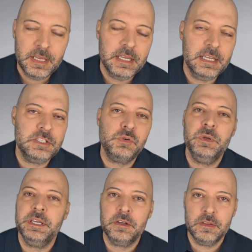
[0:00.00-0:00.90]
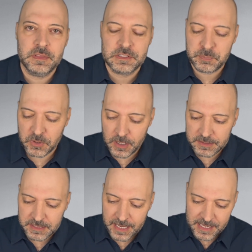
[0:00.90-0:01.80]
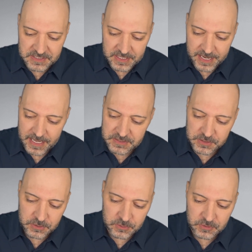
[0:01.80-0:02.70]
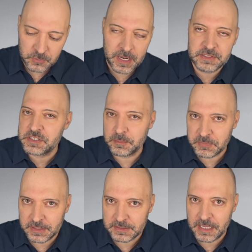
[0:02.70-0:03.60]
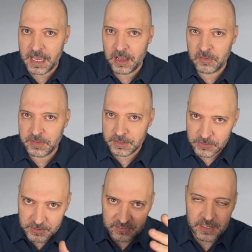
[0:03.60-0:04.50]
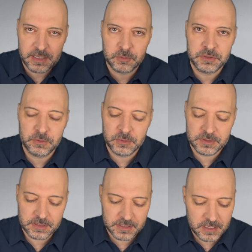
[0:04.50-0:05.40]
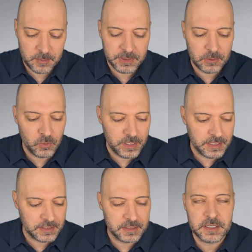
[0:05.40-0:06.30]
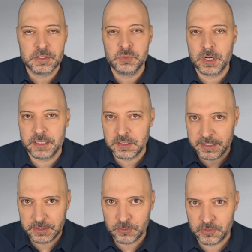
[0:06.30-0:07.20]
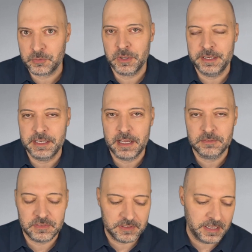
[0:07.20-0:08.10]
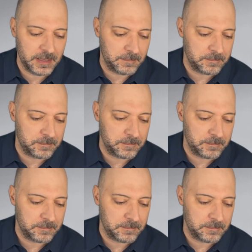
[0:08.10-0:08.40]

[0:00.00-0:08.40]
Each week on this broadcast, I ask you to write something down that you can take with you into the coming week. And here's what I'd like you to write down today.